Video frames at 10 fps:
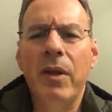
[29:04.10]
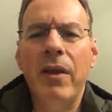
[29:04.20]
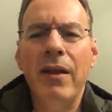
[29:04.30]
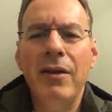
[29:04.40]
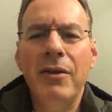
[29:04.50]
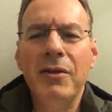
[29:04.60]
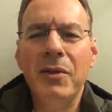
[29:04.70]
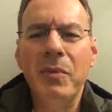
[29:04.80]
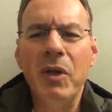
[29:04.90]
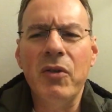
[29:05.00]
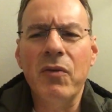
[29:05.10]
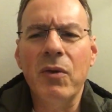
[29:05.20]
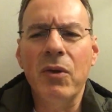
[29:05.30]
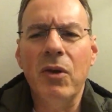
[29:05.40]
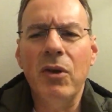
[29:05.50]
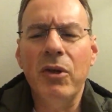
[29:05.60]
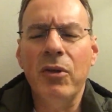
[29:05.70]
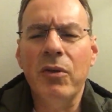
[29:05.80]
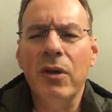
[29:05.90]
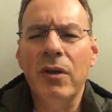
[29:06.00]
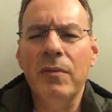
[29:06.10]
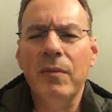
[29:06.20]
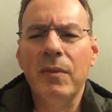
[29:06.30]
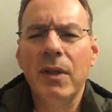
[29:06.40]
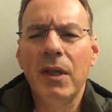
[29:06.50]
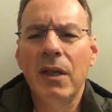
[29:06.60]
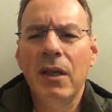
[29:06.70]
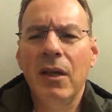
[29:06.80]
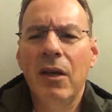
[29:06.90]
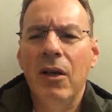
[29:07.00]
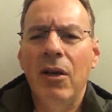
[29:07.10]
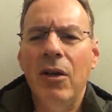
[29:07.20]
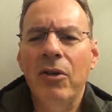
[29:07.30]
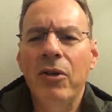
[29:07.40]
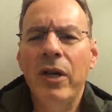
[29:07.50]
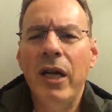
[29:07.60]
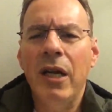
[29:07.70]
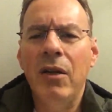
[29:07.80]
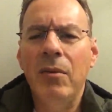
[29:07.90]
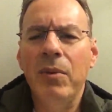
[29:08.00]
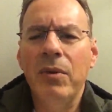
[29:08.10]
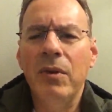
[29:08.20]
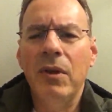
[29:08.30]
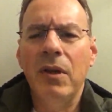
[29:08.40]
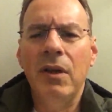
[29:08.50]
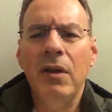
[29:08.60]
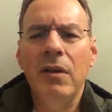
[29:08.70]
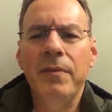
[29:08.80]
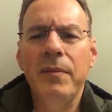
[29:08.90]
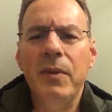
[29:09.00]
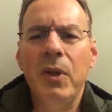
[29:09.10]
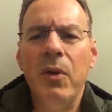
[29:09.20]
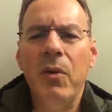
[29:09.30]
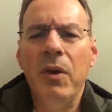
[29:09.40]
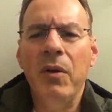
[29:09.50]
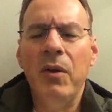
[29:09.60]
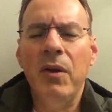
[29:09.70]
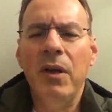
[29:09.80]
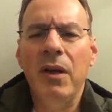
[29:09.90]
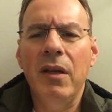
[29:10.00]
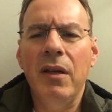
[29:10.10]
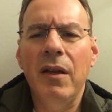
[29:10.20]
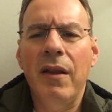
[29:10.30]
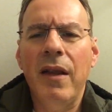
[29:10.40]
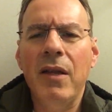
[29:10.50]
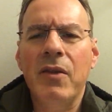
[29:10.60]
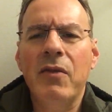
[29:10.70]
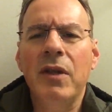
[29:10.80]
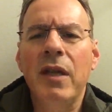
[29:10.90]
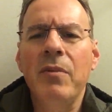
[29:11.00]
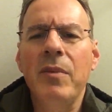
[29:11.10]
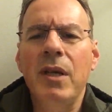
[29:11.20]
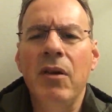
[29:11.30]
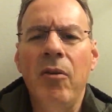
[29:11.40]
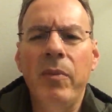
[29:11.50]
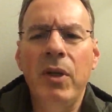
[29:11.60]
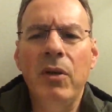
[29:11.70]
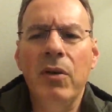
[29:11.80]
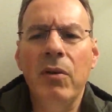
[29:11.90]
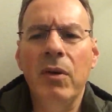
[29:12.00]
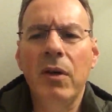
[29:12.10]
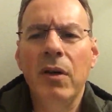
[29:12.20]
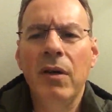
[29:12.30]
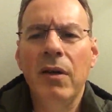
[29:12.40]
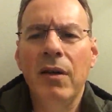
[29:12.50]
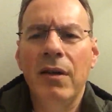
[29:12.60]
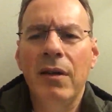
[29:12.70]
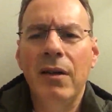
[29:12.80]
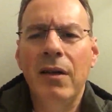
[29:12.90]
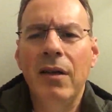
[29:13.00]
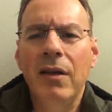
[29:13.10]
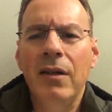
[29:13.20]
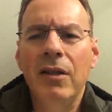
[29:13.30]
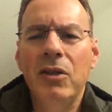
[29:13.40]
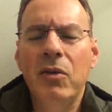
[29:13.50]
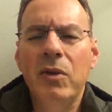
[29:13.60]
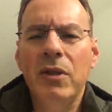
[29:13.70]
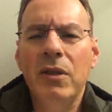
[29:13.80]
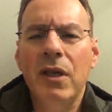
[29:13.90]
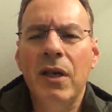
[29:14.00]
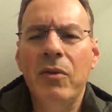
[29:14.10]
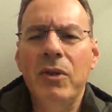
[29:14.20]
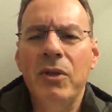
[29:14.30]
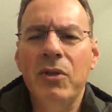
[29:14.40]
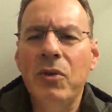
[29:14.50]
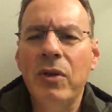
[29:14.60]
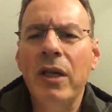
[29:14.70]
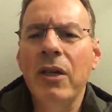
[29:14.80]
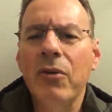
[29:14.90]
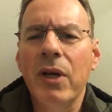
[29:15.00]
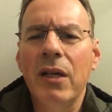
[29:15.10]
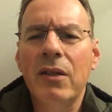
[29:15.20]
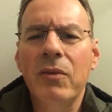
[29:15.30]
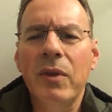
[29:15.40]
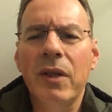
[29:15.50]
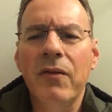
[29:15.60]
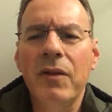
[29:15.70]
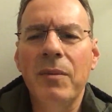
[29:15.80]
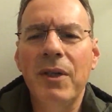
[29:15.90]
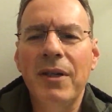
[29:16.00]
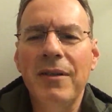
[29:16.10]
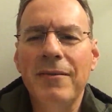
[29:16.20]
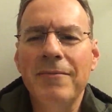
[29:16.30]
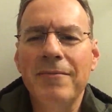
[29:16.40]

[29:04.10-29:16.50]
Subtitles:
But thank you so much for all your help, and and thanks for letting me help you. And I always enjoy interacting with everybody,